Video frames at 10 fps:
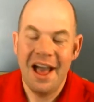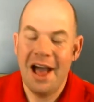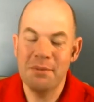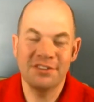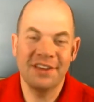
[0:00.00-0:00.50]

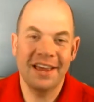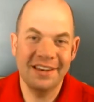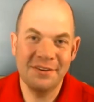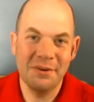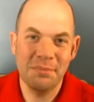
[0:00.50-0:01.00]
I'm
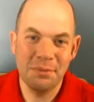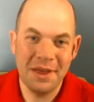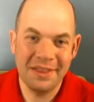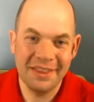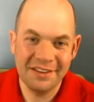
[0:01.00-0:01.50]
excited to
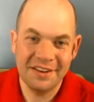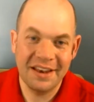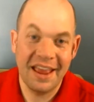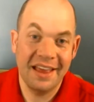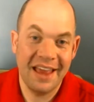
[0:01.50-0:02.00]
implement this
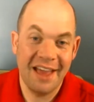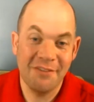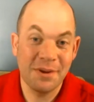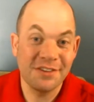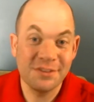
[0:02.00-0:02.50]
and
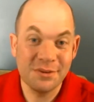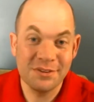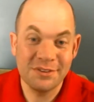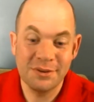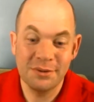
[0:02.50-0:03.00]
have my
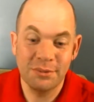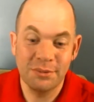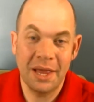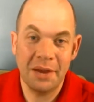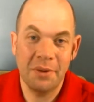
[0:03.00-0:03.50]
students do
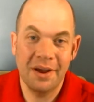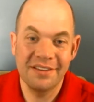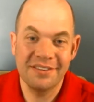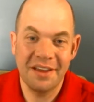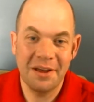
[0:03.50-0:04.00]

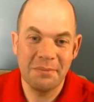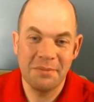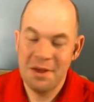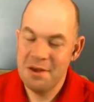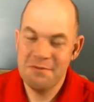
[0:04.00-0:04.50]
likewise.
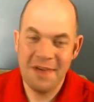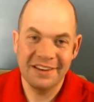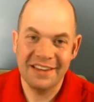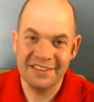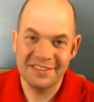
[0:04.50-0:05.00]

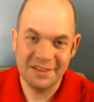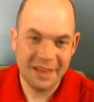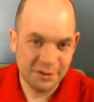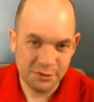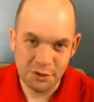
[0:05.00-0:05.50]
Fantastic.
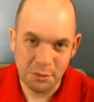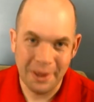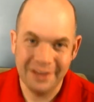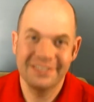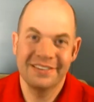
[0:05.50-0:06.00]
Thank you so
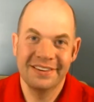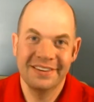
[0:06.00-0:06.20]
much.